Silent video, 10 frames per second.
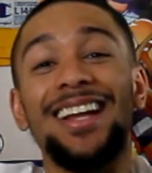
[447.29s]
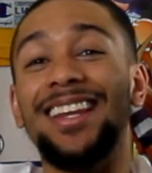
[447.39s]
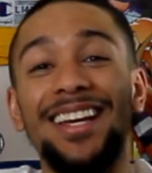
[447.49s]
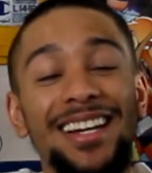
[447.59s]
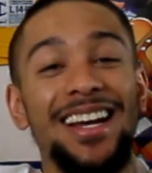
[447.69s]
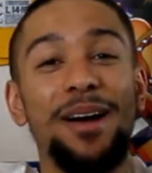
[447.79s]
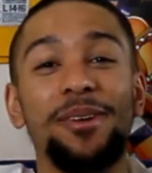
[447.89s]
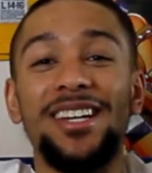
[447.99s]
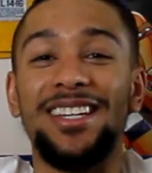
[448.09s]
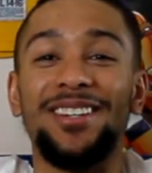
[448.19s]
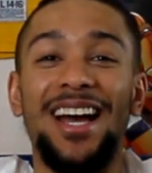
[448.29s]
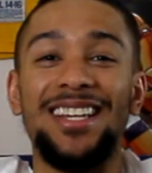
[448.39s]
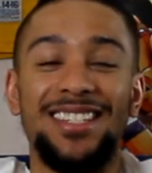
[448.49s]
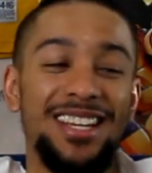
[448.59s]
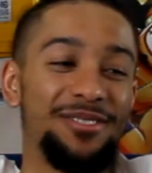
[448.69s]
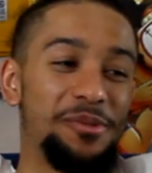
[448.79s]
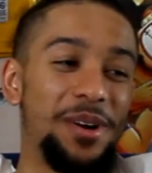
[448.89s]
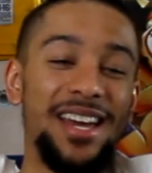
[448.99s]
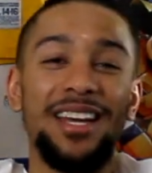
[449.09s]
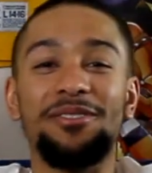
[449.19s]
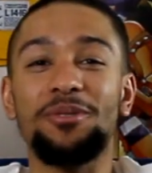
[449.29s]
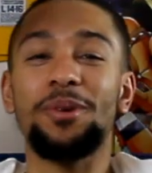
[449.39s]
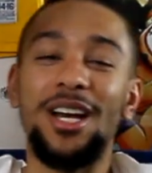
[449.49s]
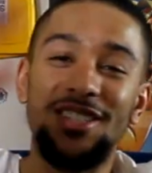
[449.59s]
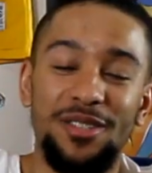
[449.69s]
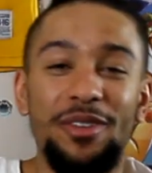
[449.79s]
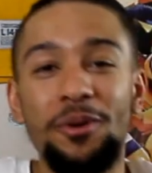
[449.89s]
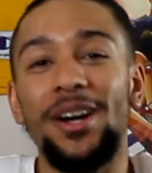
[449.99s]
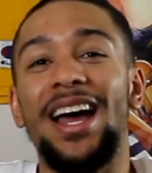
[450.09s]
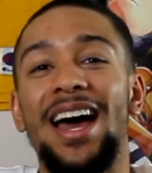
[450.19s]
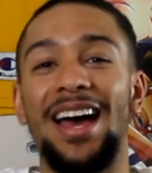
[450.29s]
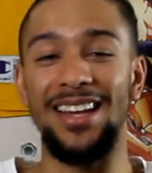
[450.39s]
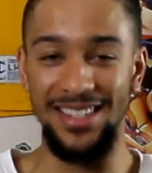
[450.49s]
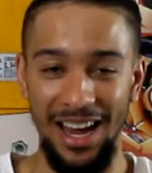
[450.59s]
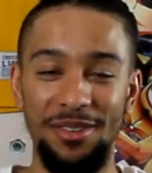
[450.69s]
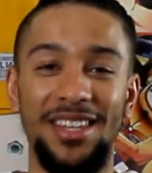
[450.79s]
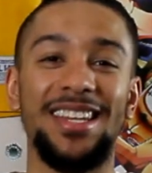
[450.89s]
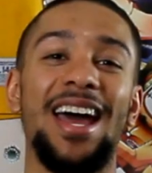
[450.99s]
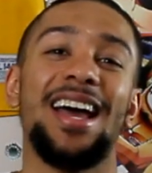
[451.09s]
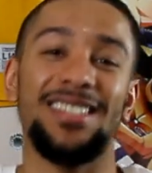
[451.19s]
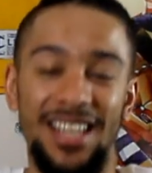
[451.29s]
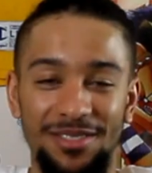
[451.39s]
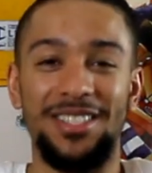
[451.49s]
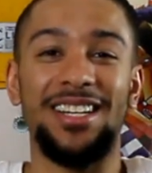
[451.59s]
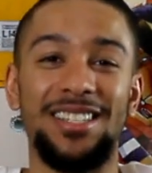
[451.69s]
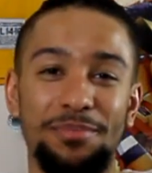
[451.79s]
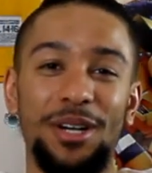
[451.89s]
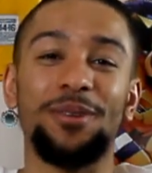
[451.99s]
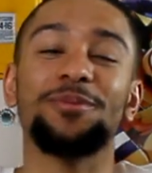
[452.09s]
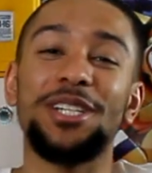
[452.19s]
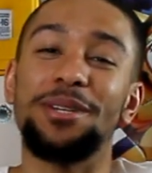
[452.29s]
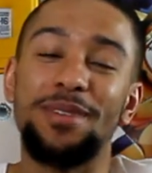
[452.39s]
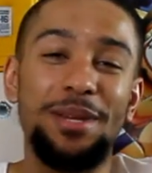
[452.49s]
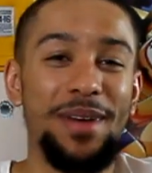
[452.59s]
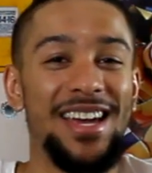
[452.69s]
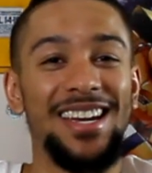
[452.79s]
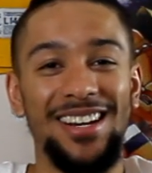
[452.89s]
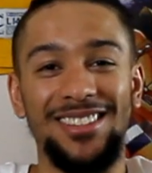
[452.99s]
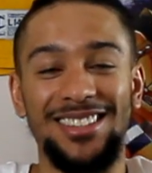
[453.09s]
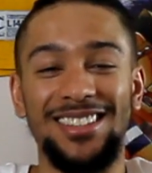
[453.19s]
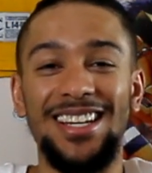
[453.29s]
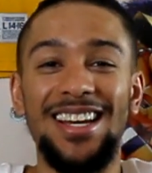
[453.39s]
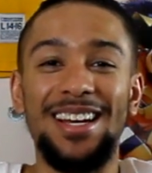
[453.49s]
Look at Akame kill as a different way. If you just view it as everything that Asdiff does, bro, she could be the main character.